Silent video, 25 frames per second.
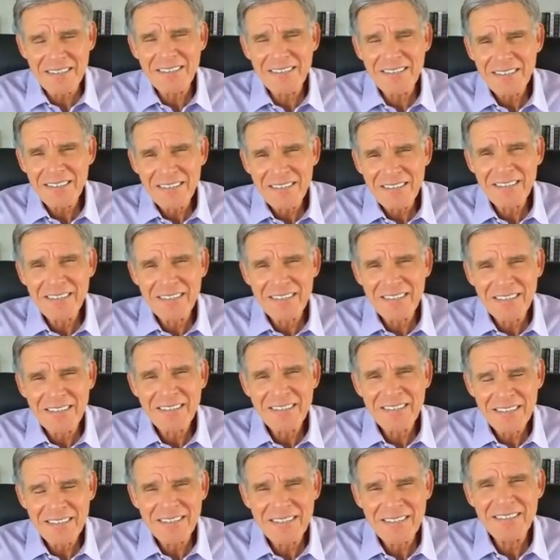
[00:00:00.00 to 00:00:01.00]

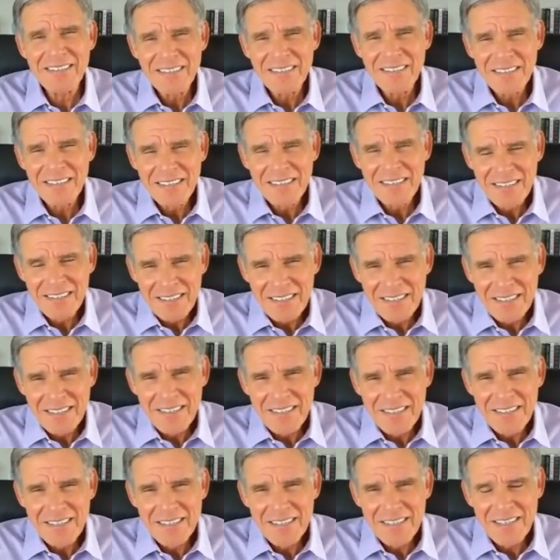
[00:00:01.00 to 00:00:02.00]

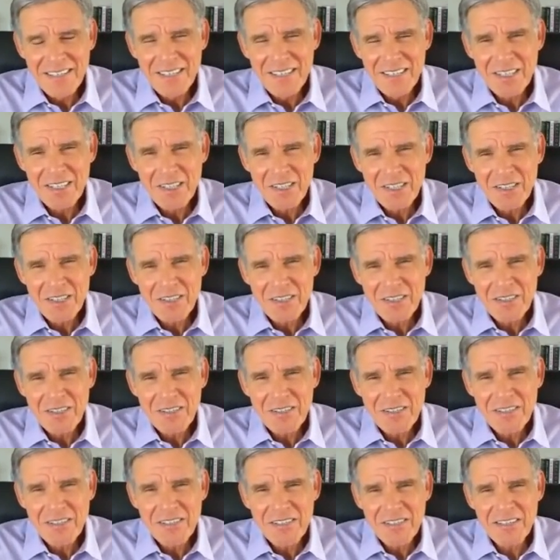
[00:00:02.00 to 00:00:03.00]

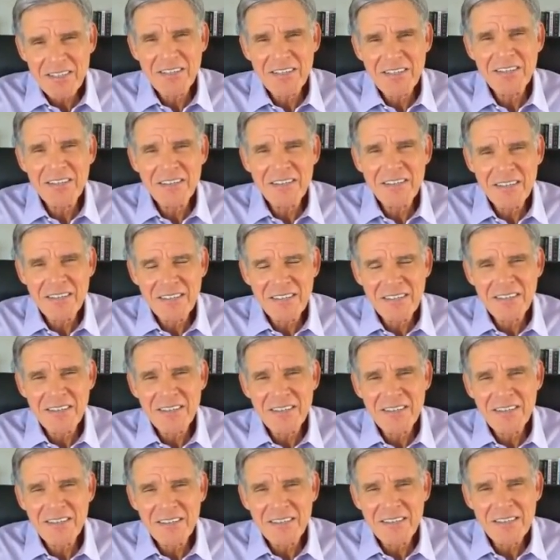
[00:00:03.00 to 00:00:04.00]

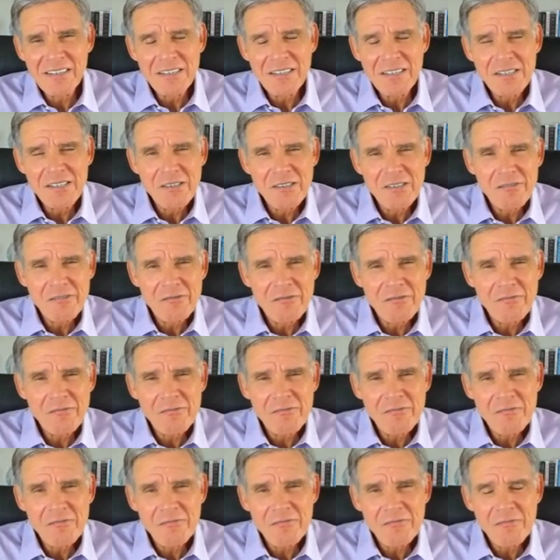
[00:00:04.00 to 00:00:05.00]

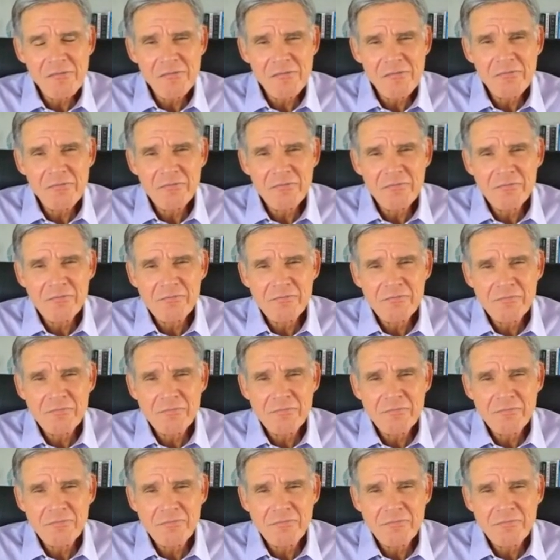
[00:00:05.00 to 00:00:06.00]

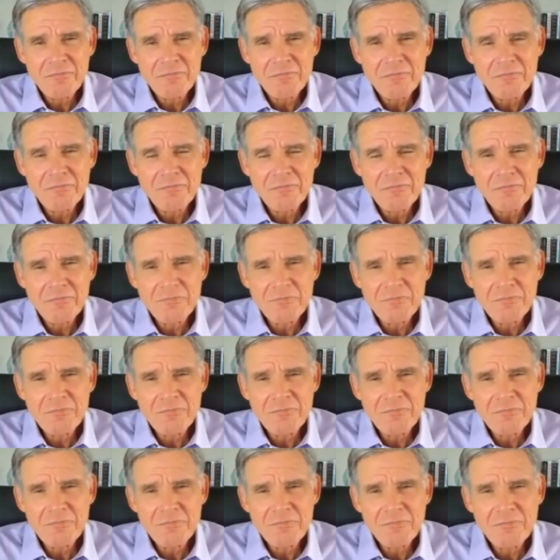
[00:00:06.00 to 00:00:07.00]

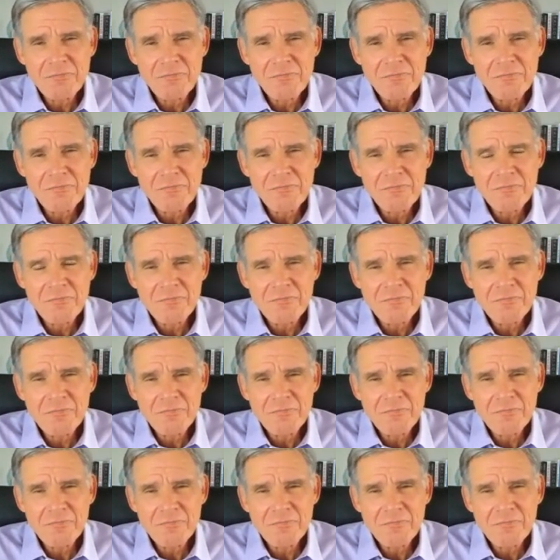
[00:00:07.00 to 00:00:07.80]
(silent)